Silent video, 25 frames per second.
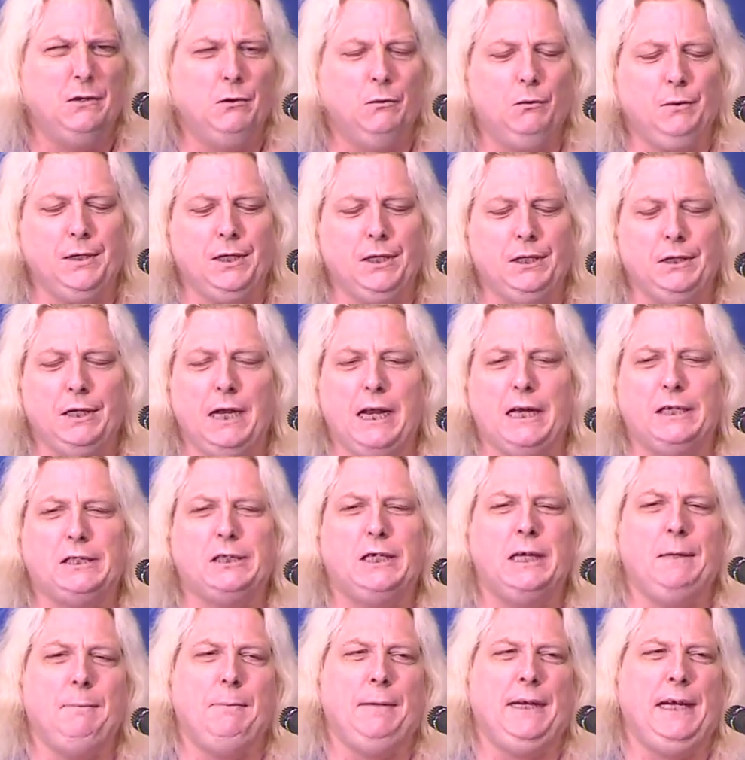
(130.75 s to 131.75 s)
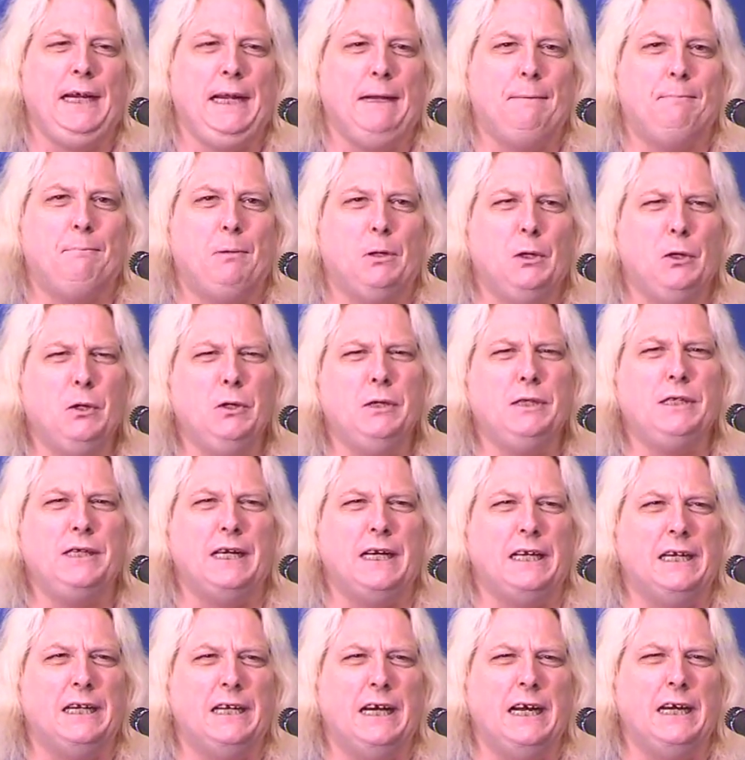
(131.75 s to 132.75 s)
we could actually meet in
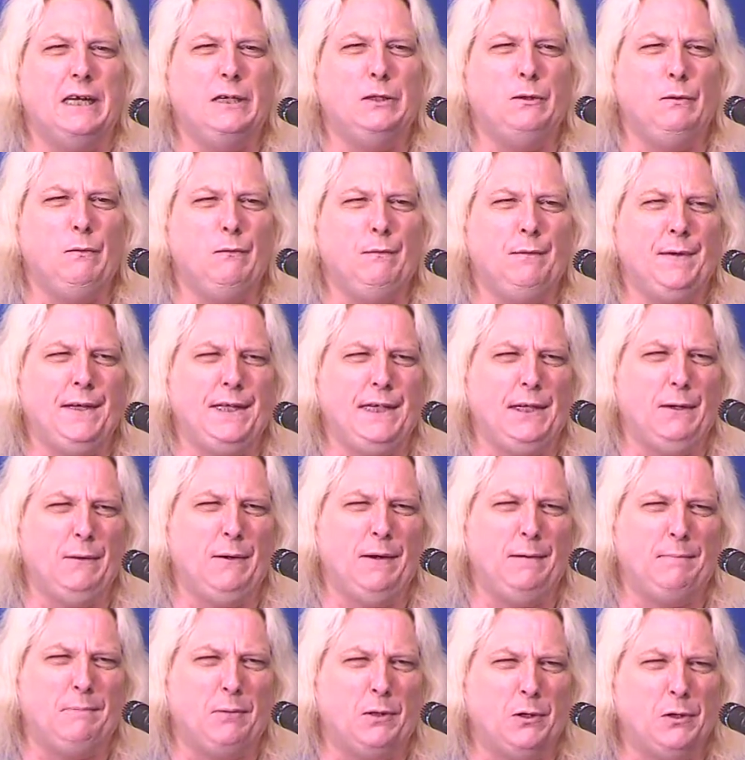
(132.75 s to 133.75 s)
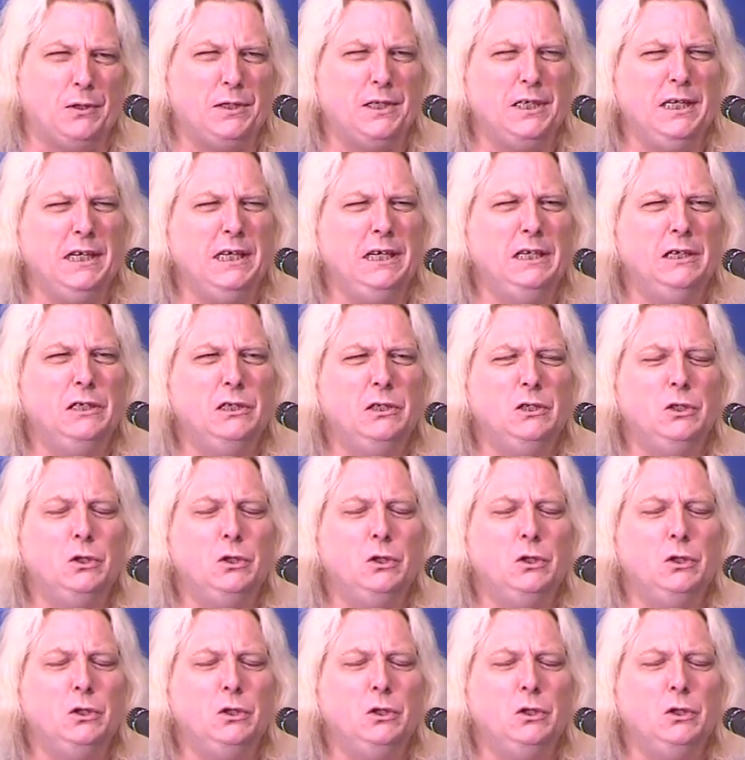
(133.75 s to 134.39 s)
person and do a video in person.